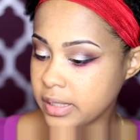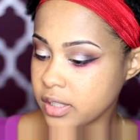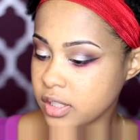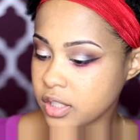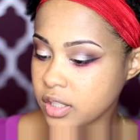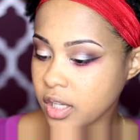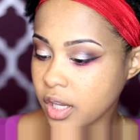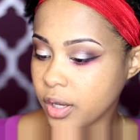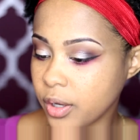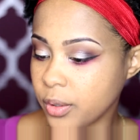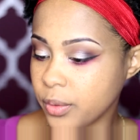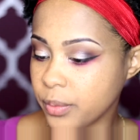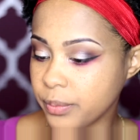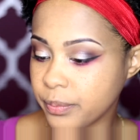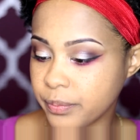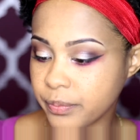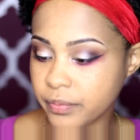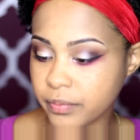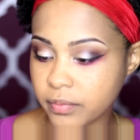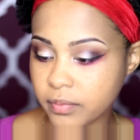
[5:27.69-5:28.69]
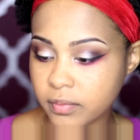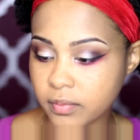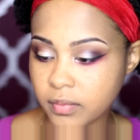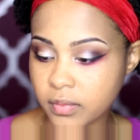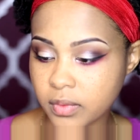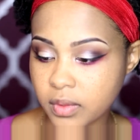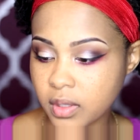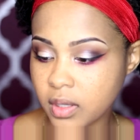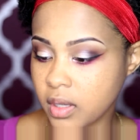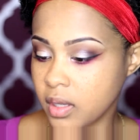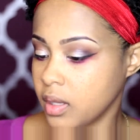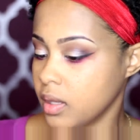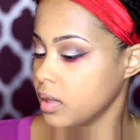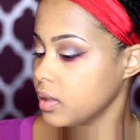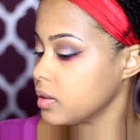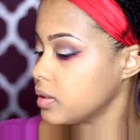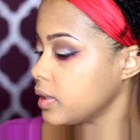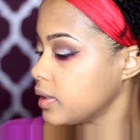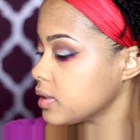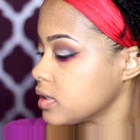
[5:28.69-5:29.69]
So
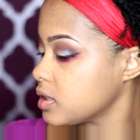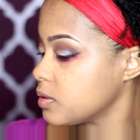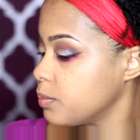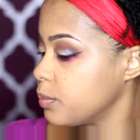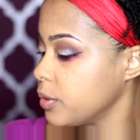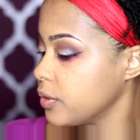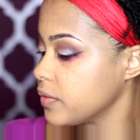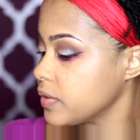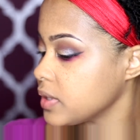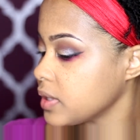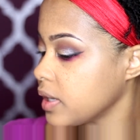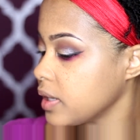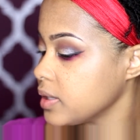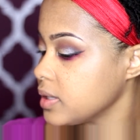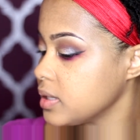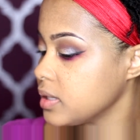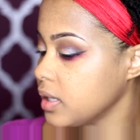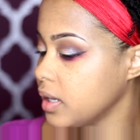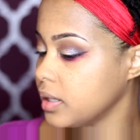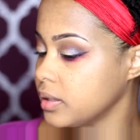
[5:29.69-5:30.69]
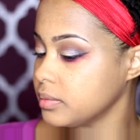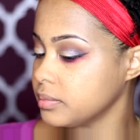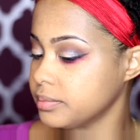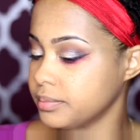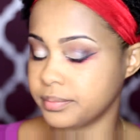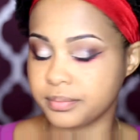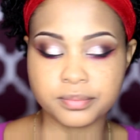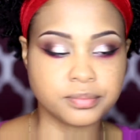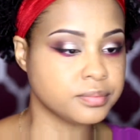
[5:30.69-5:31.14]
that's both sides done.